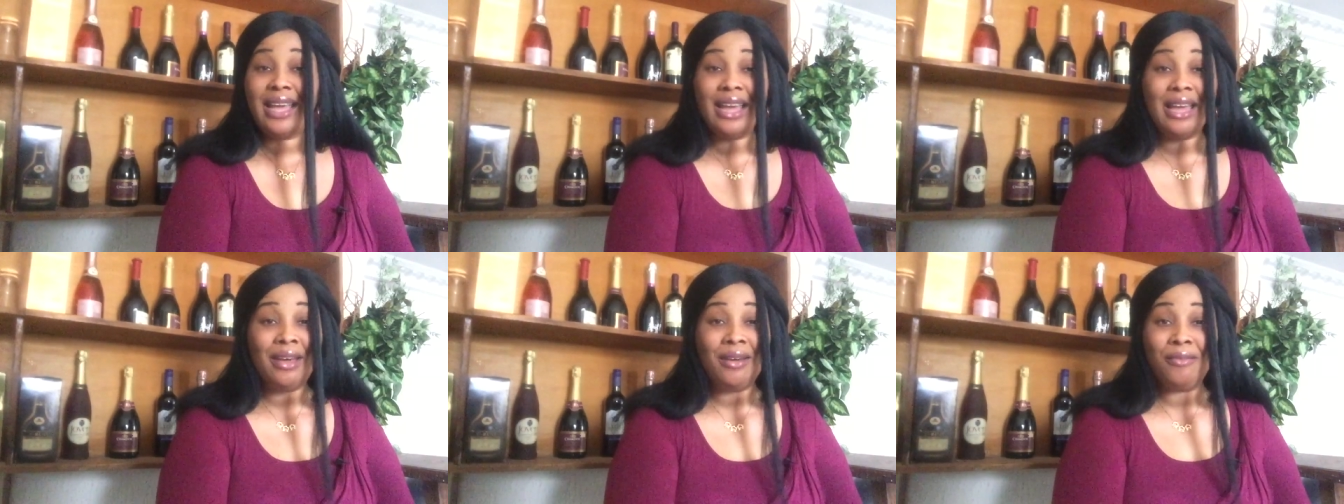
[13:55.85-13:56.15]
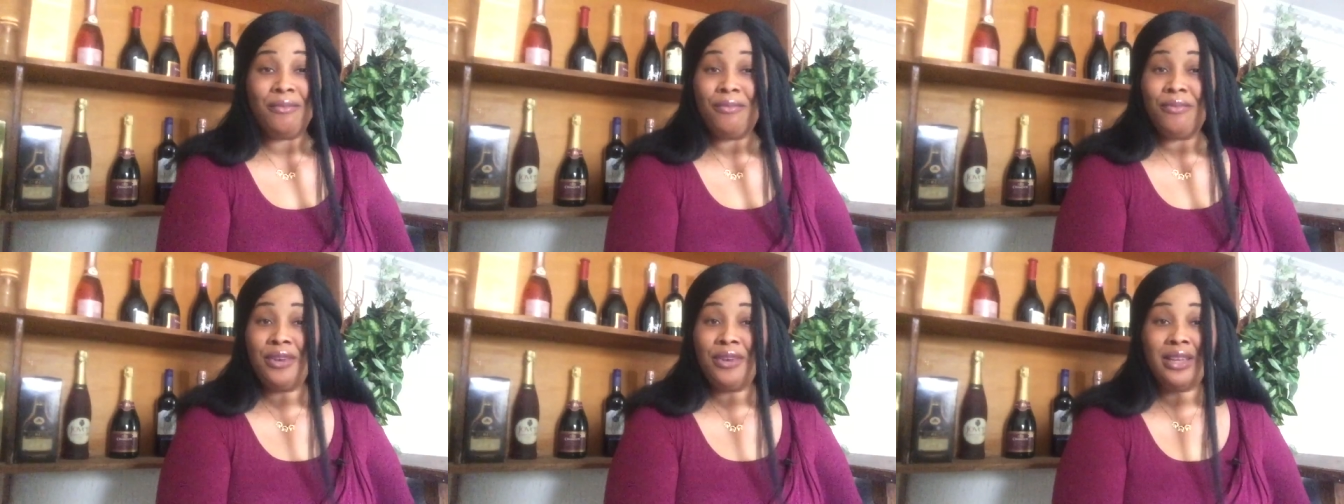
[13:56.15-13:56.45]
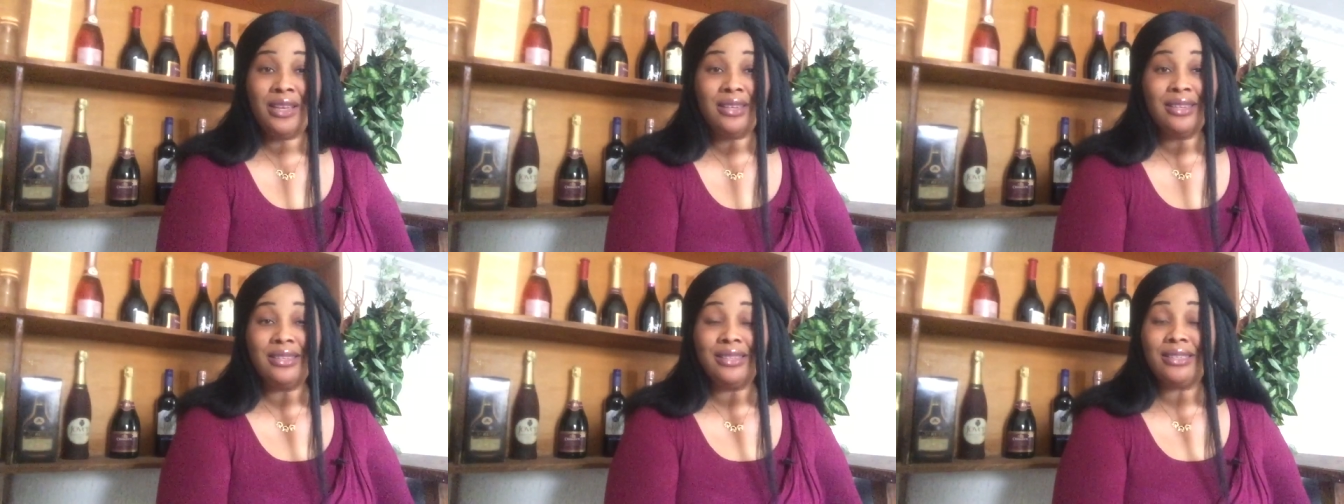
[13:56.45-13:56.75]

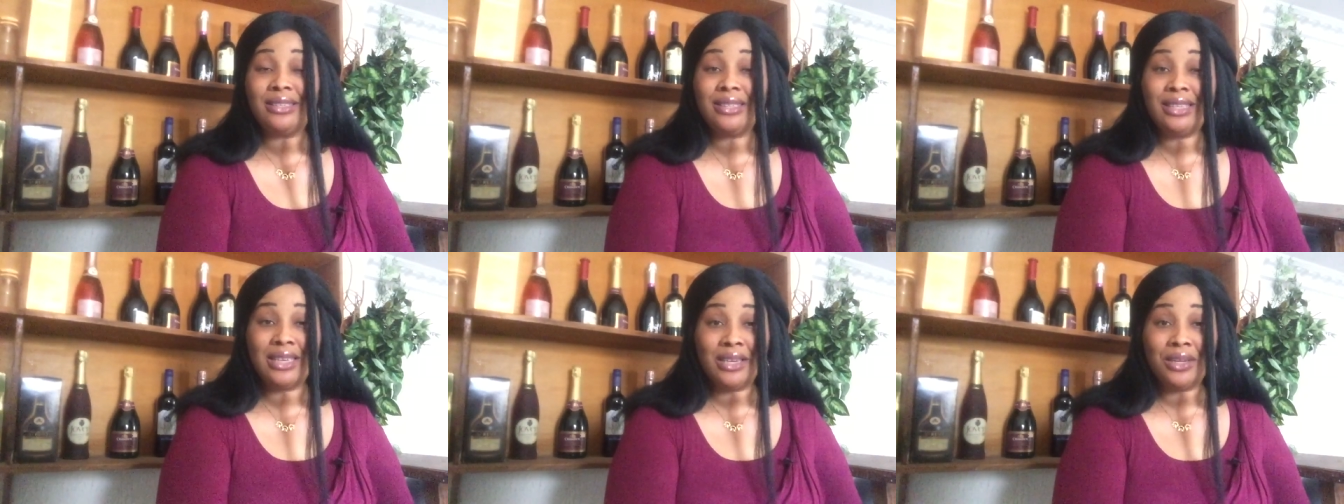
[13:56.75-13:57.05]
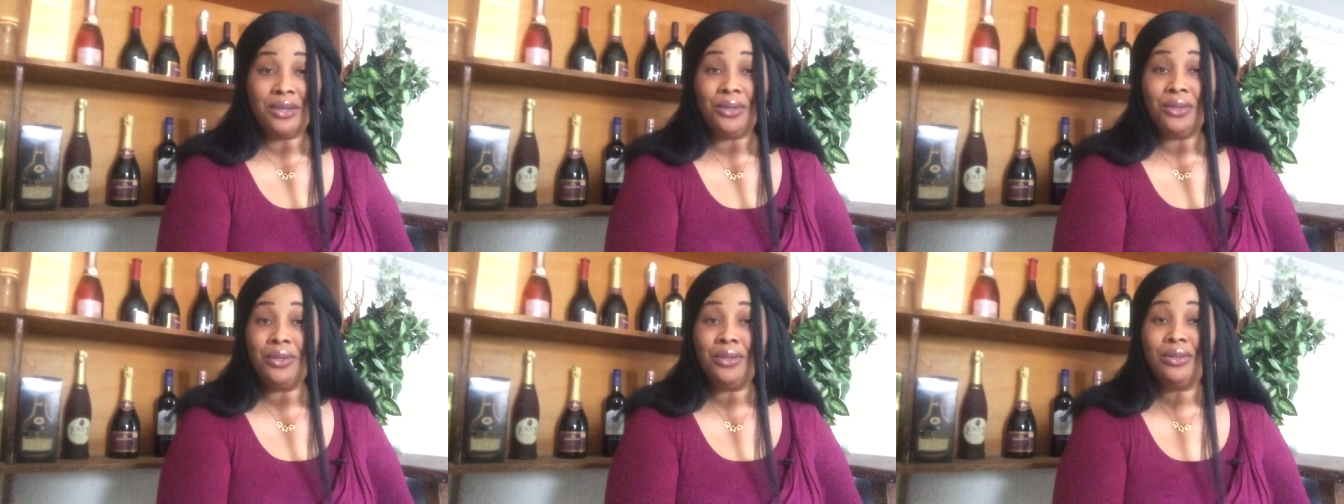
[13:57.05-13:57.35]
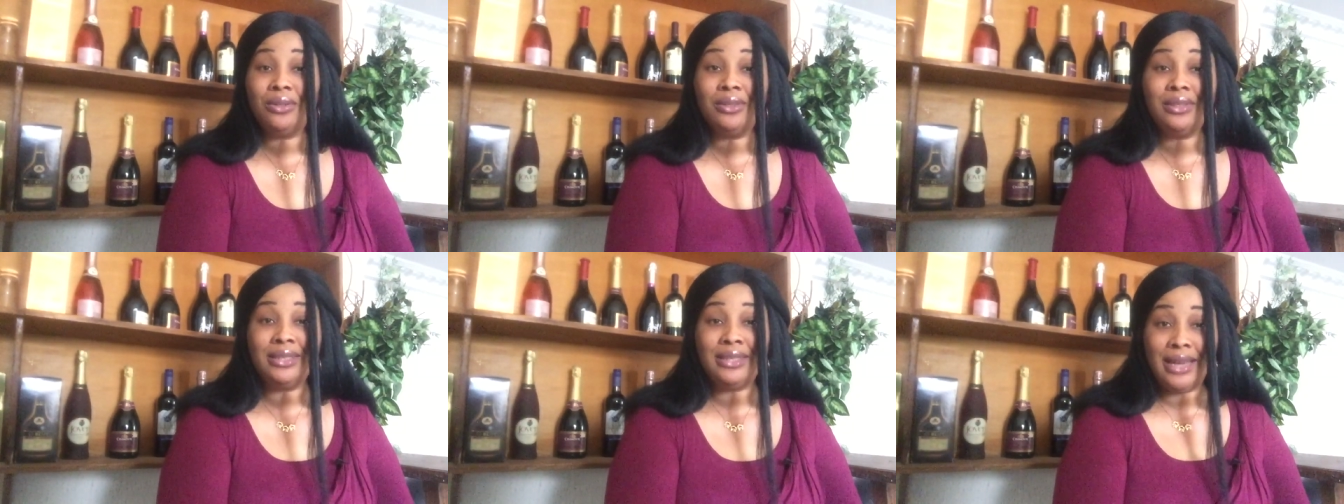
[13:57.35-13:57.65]
every single
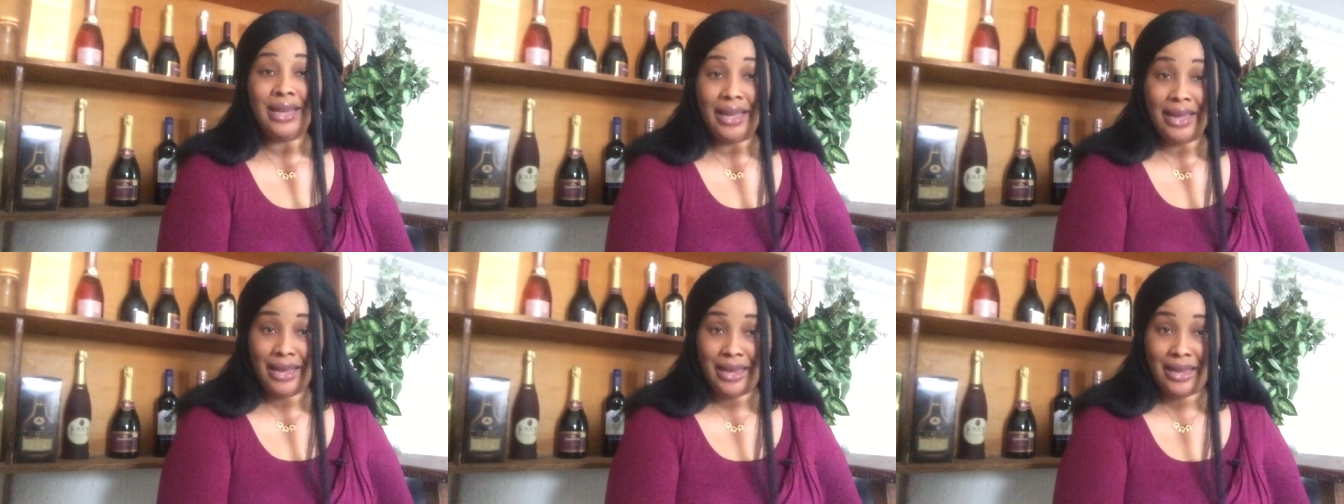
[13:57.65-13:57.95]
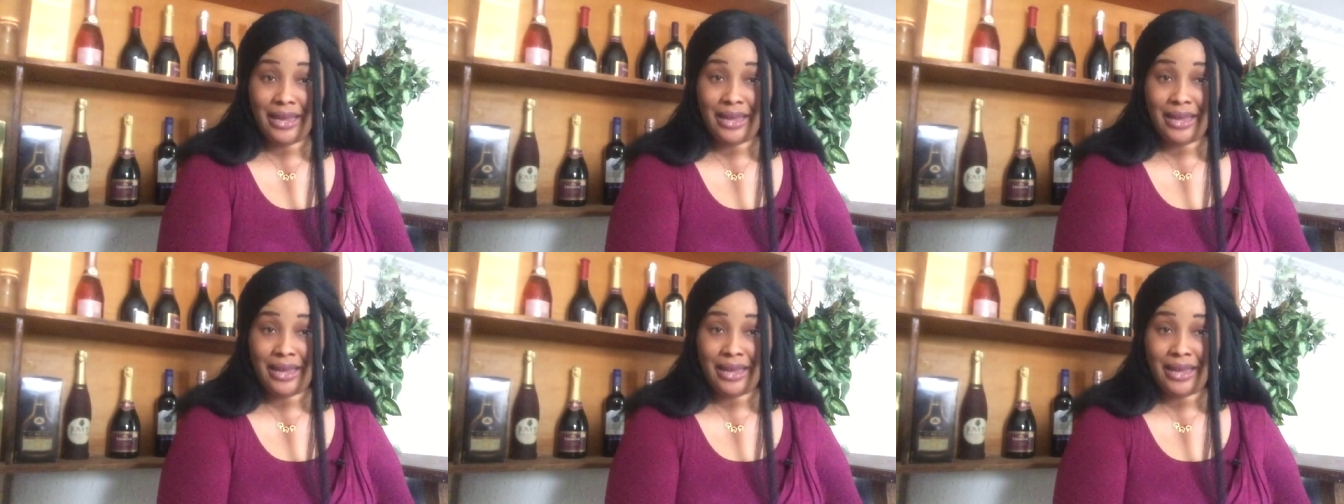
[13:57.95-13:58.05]
day.